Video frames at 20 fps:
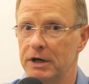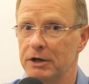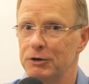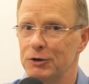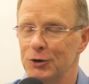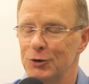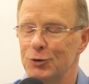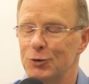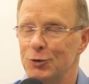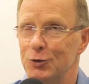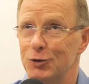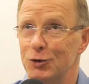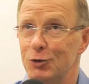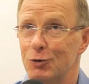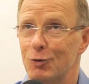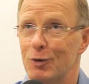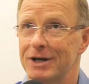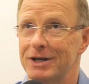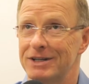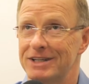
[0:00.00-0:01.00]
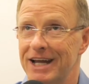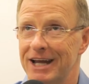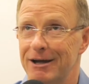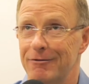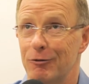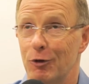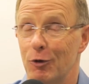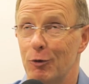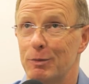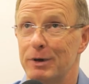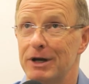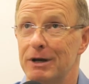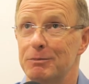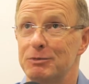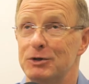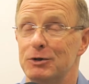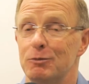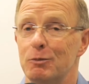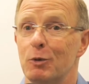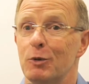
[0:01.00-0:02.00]
And who do you want to have open up
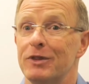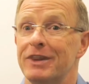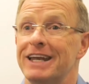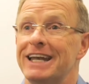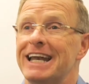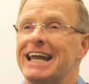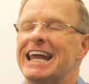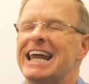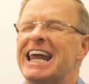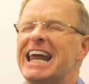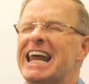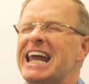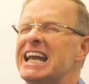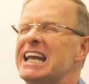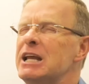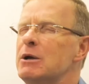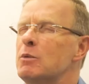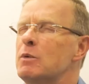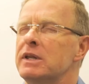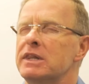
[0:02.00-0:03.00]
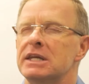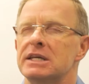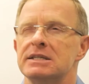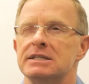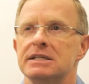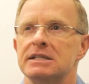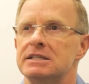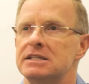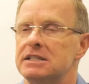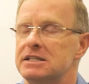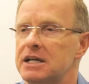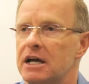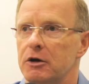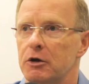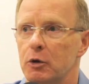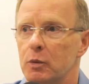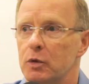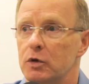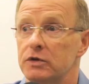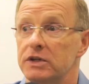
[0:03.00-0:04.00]
to you more than anyone in this
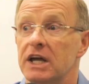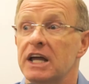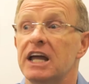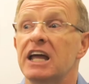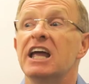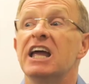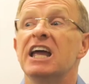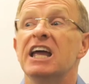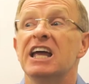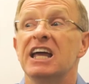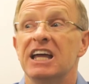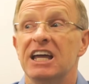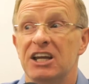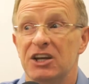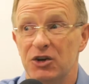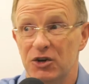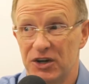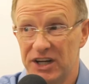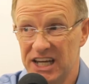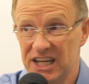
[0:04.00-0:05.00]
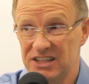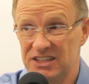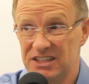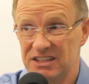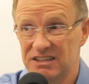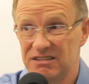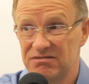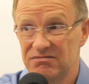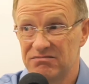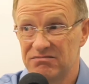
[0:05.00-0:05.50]
entire world? Your kids.